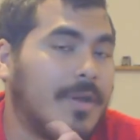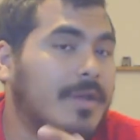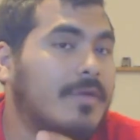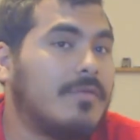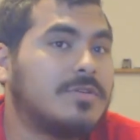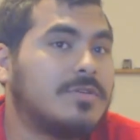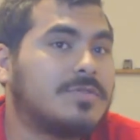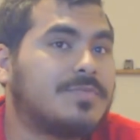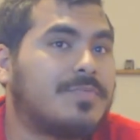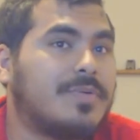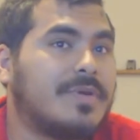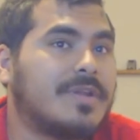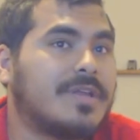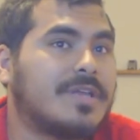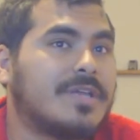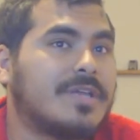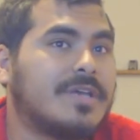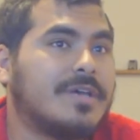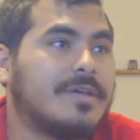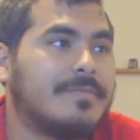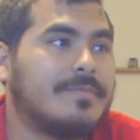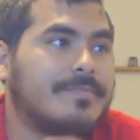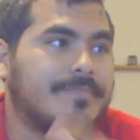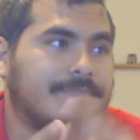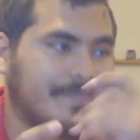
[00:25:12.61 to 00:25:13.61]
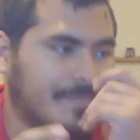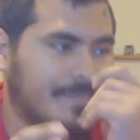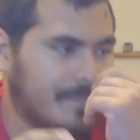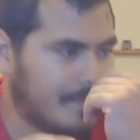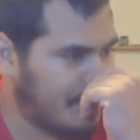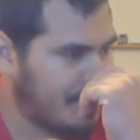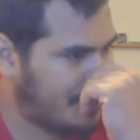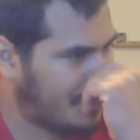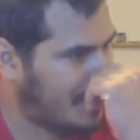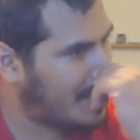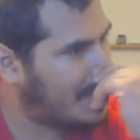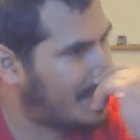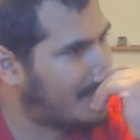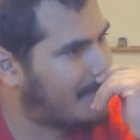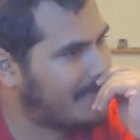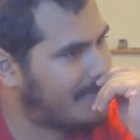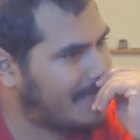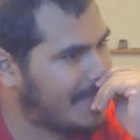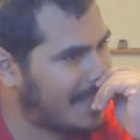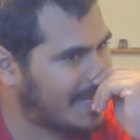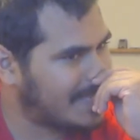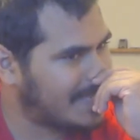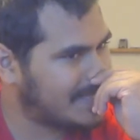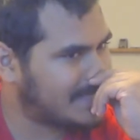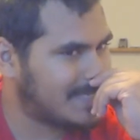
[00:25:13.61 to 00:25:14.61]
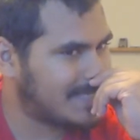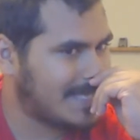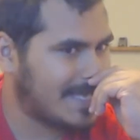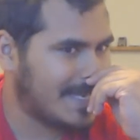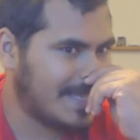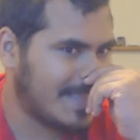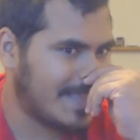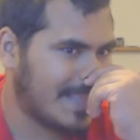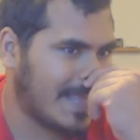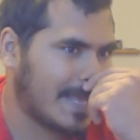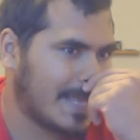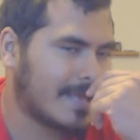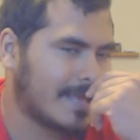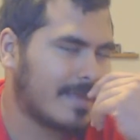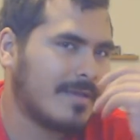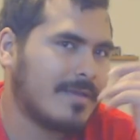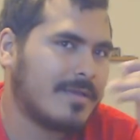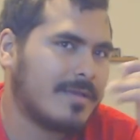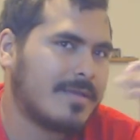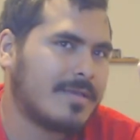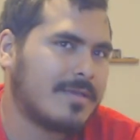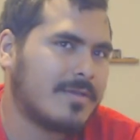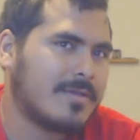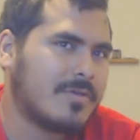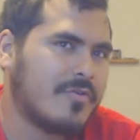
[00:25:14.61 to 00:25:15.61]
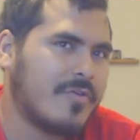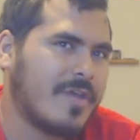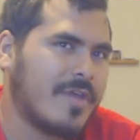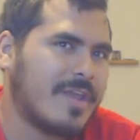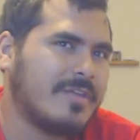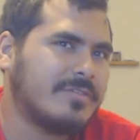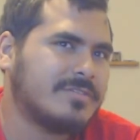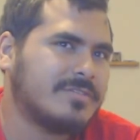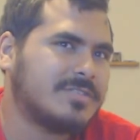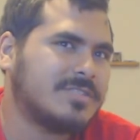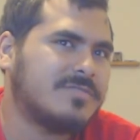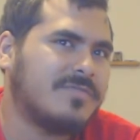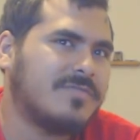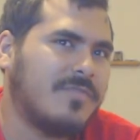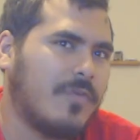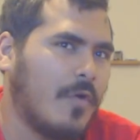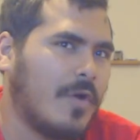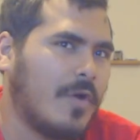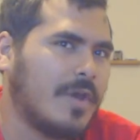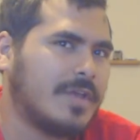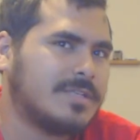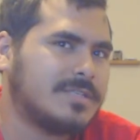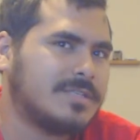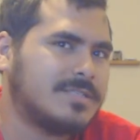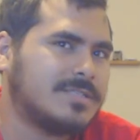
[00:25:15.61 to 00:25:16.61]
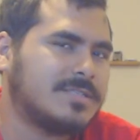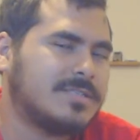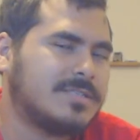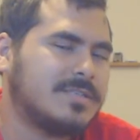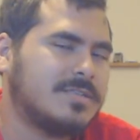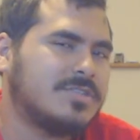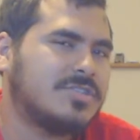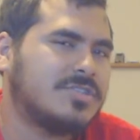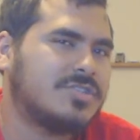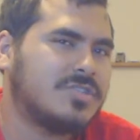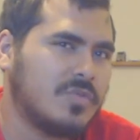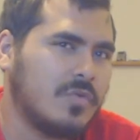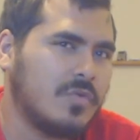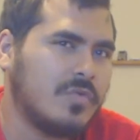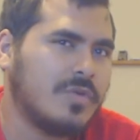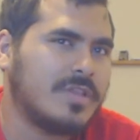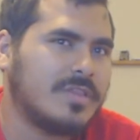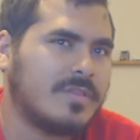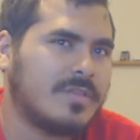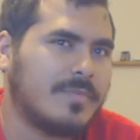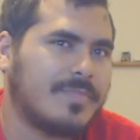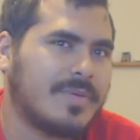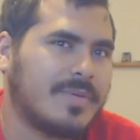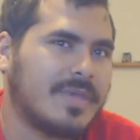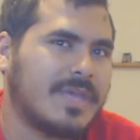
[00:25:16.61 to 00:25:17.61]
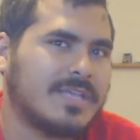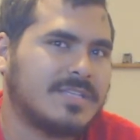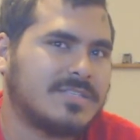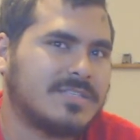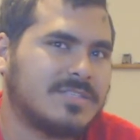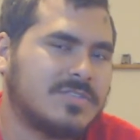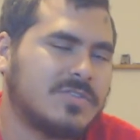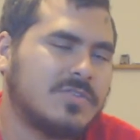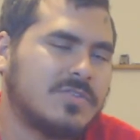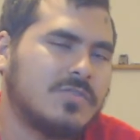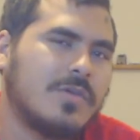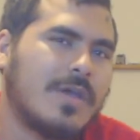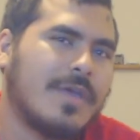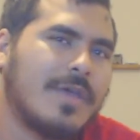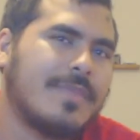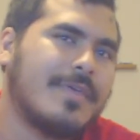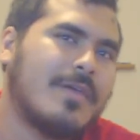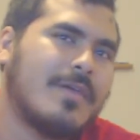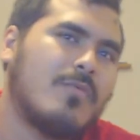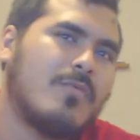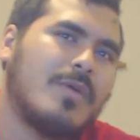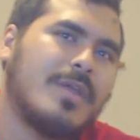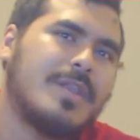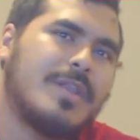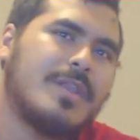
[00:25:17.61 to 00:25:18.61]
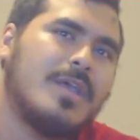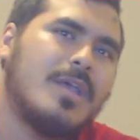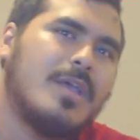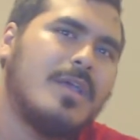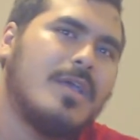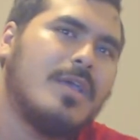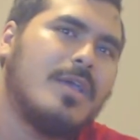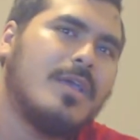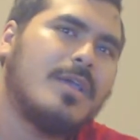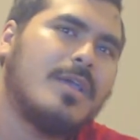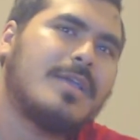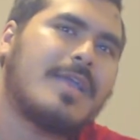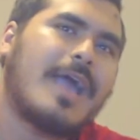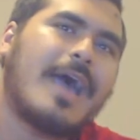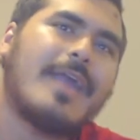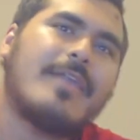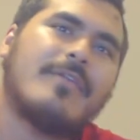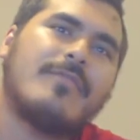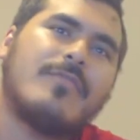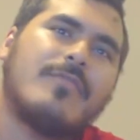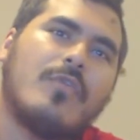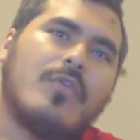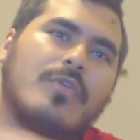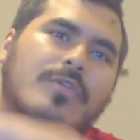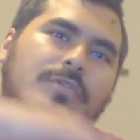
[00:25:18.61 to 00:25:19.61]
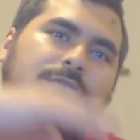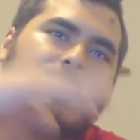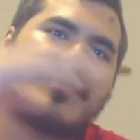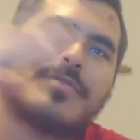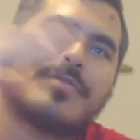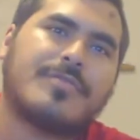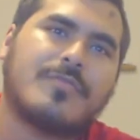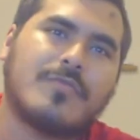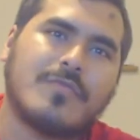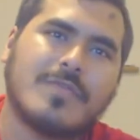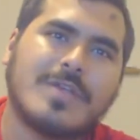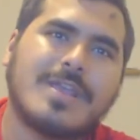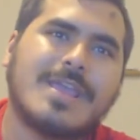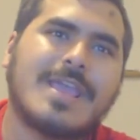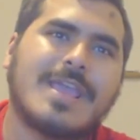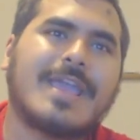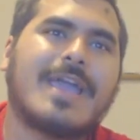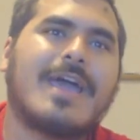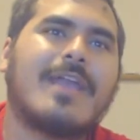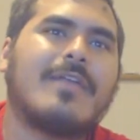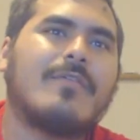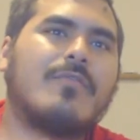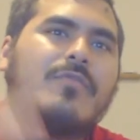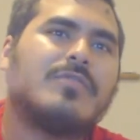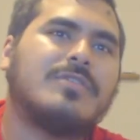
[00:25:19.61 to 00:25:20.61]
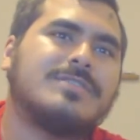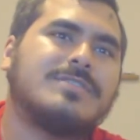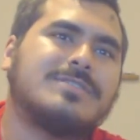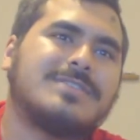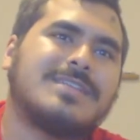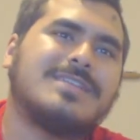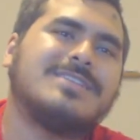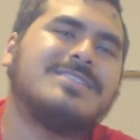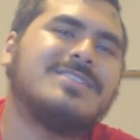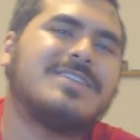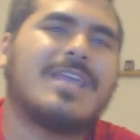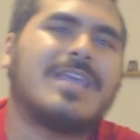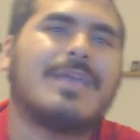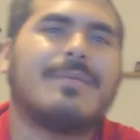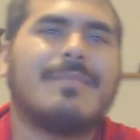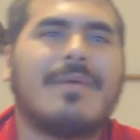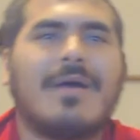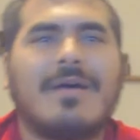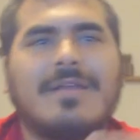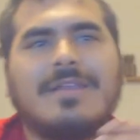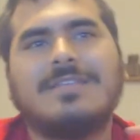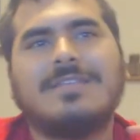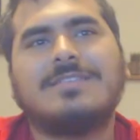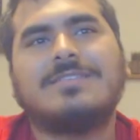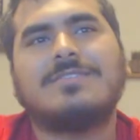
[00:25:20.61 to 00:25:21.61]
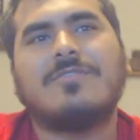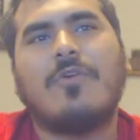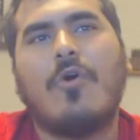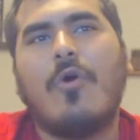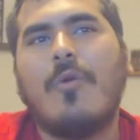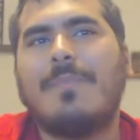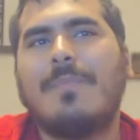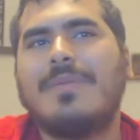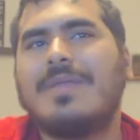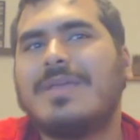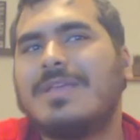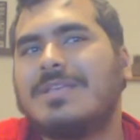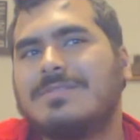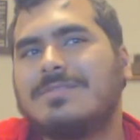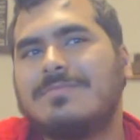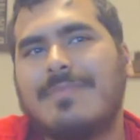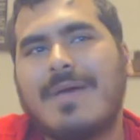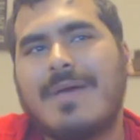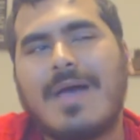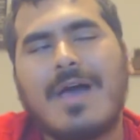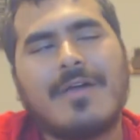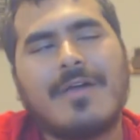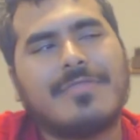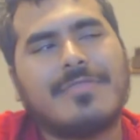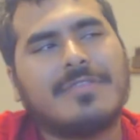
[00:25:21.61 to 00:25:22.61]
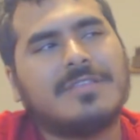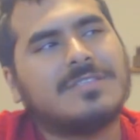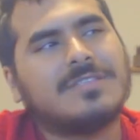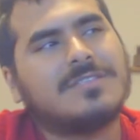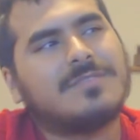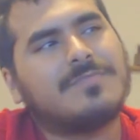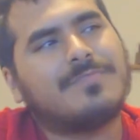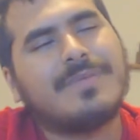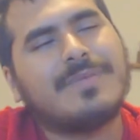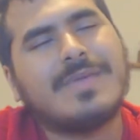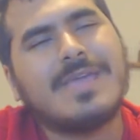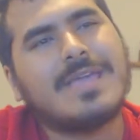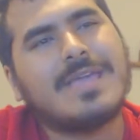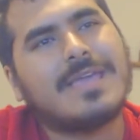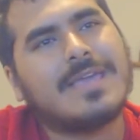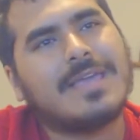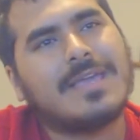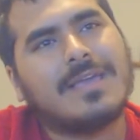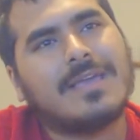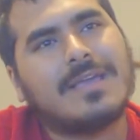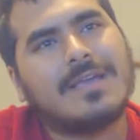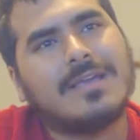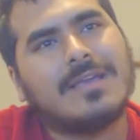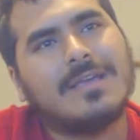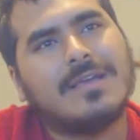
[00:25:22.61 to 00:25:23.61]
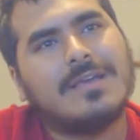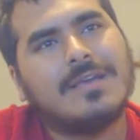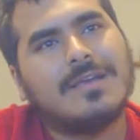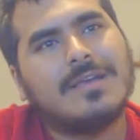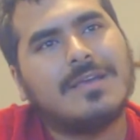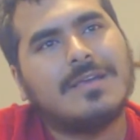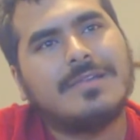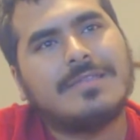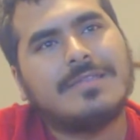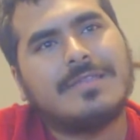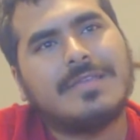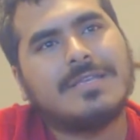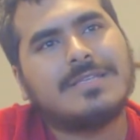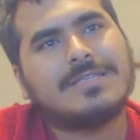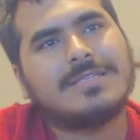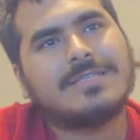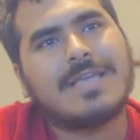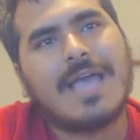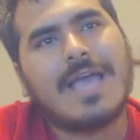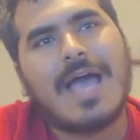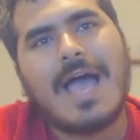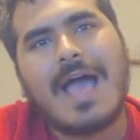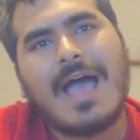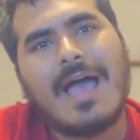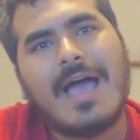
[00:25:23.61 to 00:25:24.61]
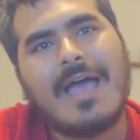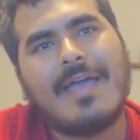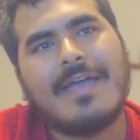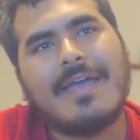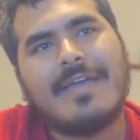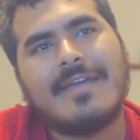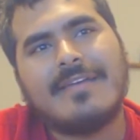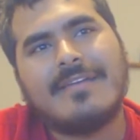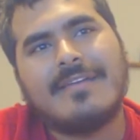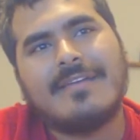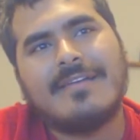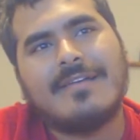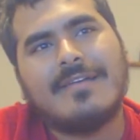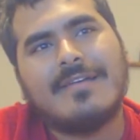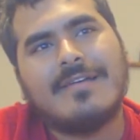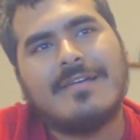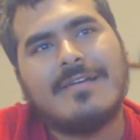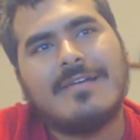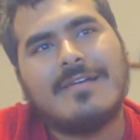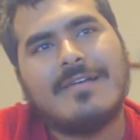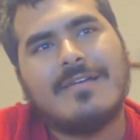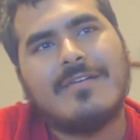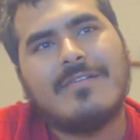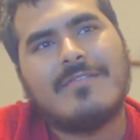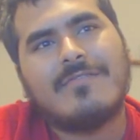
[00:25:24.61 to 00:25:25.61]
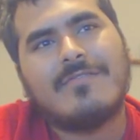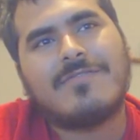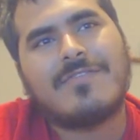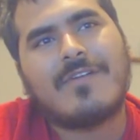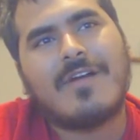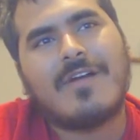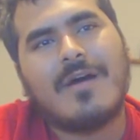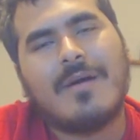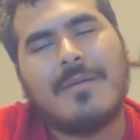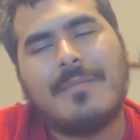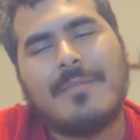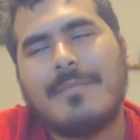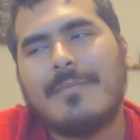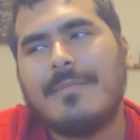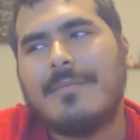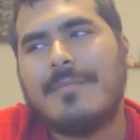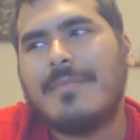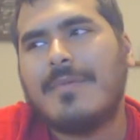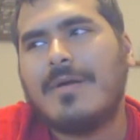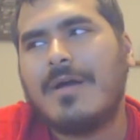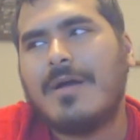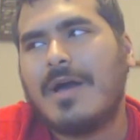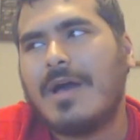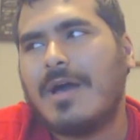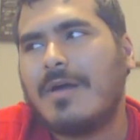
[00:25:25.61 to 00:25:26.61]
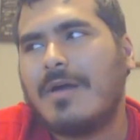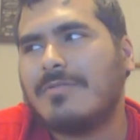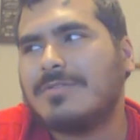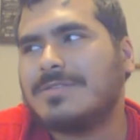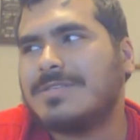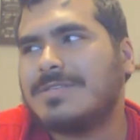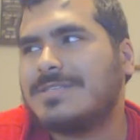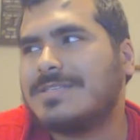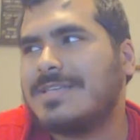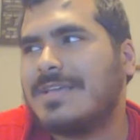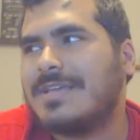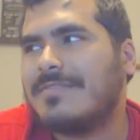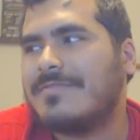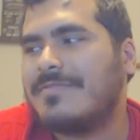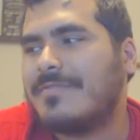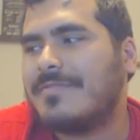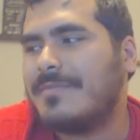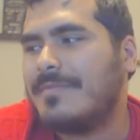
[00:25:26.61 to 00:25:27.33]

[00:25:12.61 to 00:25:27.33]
But it was pretty good. But, like I stated, like, Kratos' voice suited the PS2. And then when God of War 3 and God of War Ascension came out, and he's opening his mouth and speaking, this guy from, what's his name?